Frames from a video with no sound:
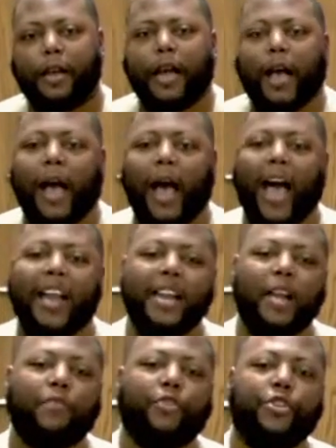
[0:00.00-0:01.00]
I
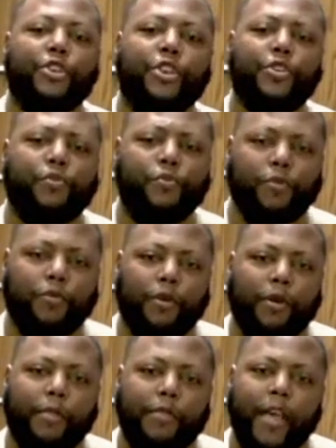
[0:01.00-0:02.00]
never knew
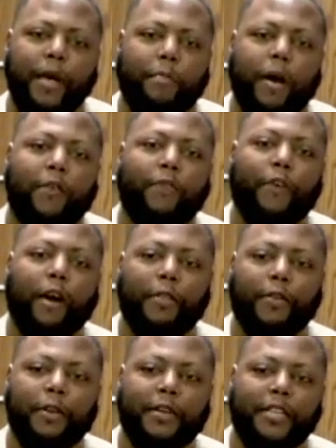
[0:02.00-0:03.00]
that my father
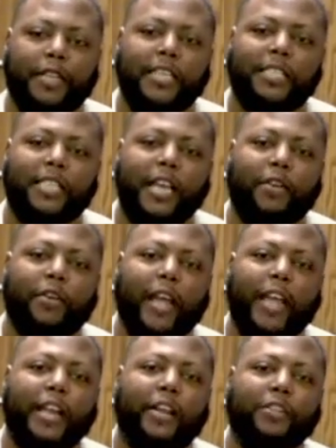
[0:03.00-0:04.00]

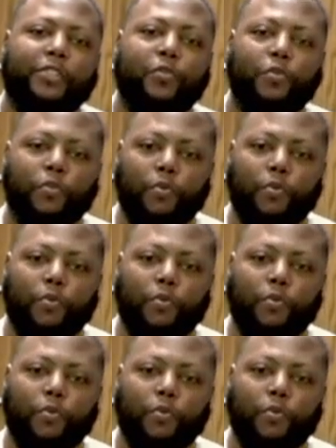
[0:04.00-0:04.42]
desegregated a school.